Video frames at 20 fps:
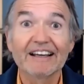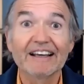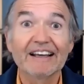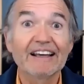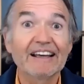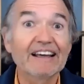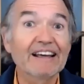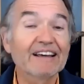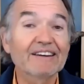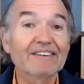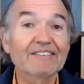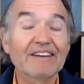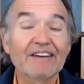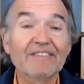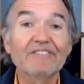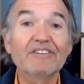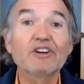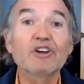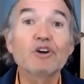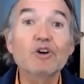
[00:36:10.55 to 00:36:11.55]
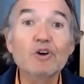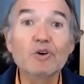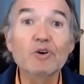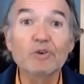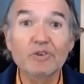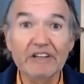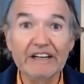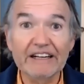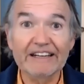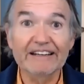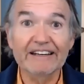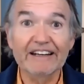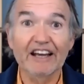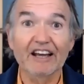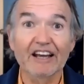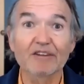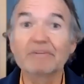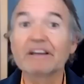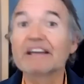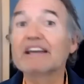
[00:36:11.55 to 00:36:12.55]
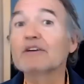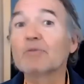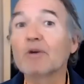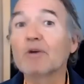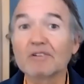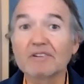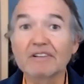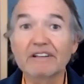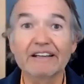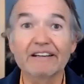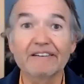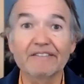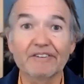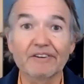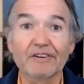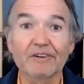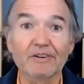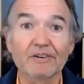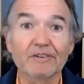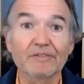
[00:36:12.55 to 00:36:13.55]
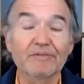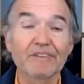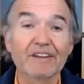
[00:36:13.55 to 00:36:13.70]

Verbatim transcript: If, if you need him, he won't leave you.